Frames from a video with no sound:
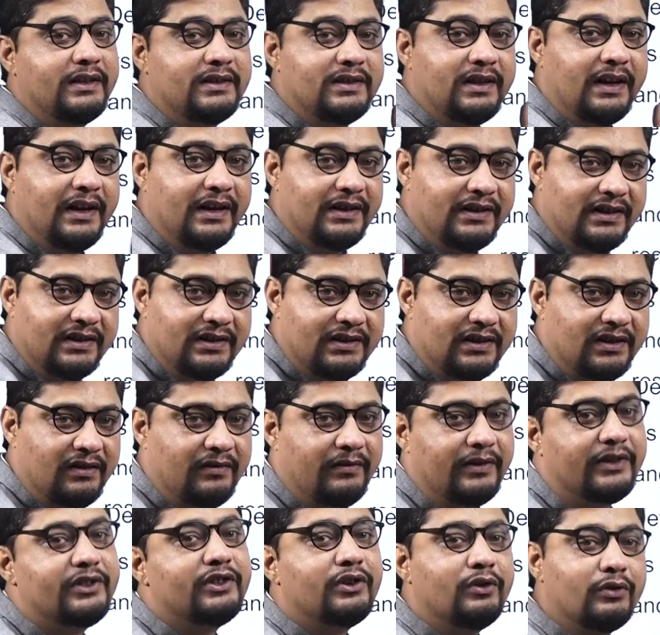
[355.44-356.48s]
the agency
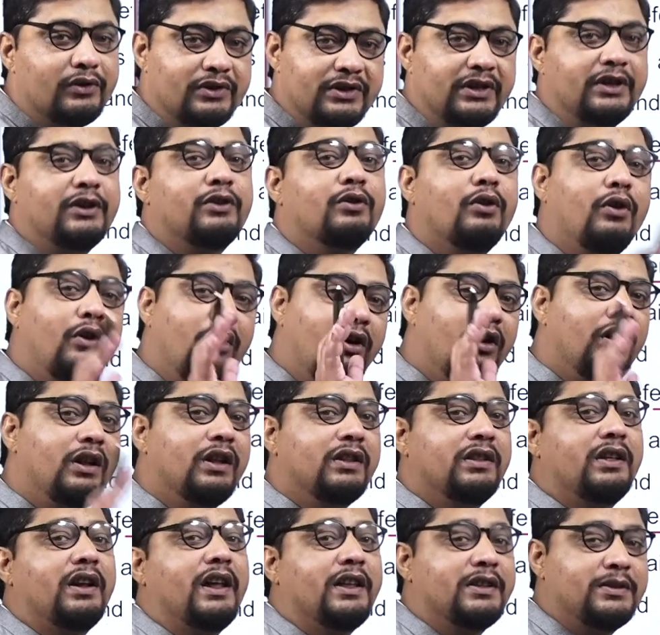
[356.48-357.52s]
which looks into all
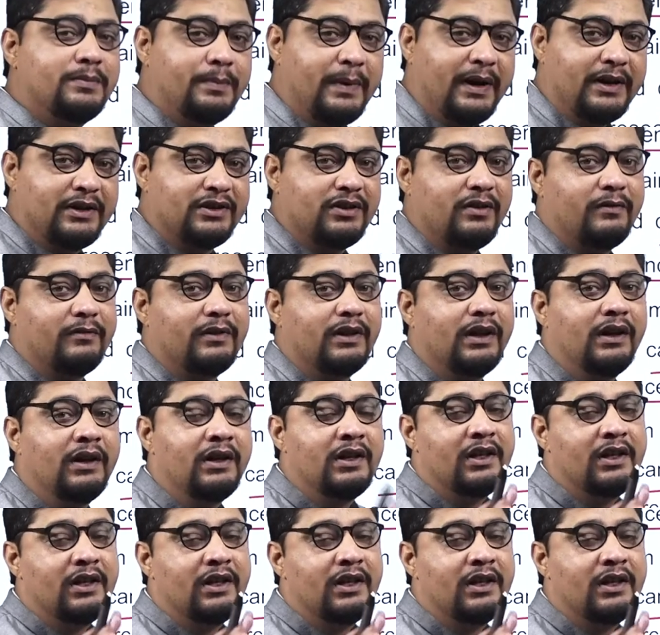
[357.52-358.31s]
other aspects of the